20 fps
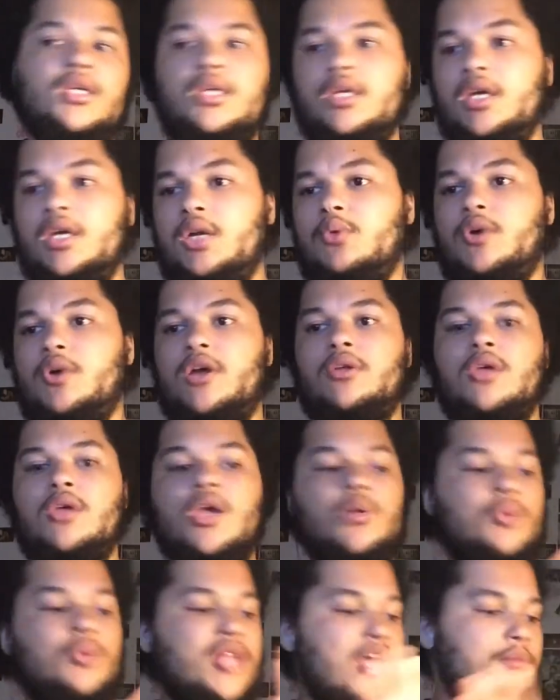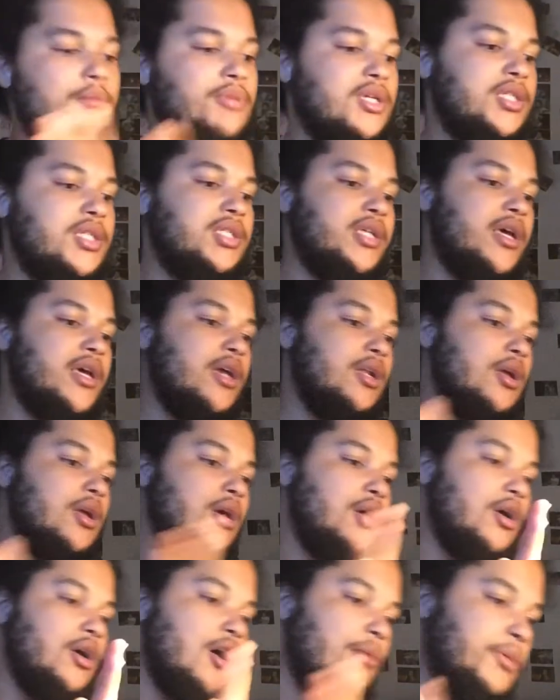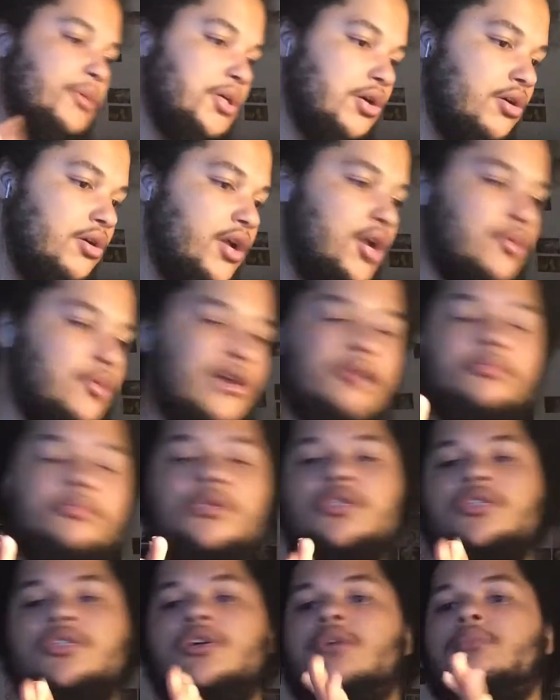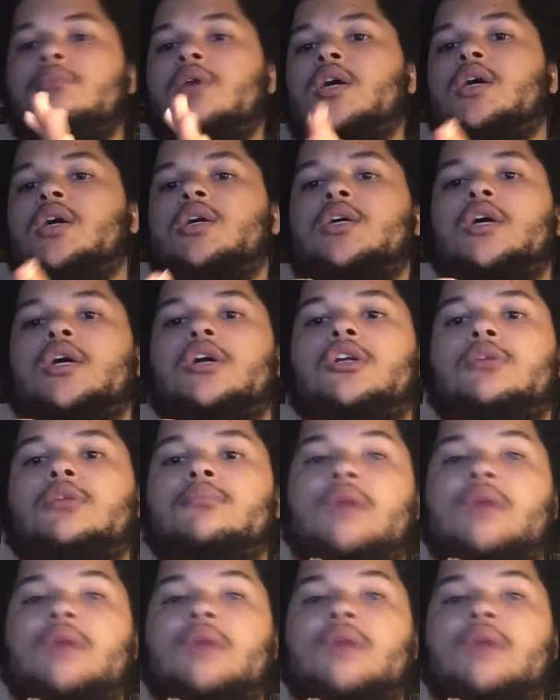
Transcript: Anyway, with that being said, I'm going to go ahead and wrap this up. Not gonna count them.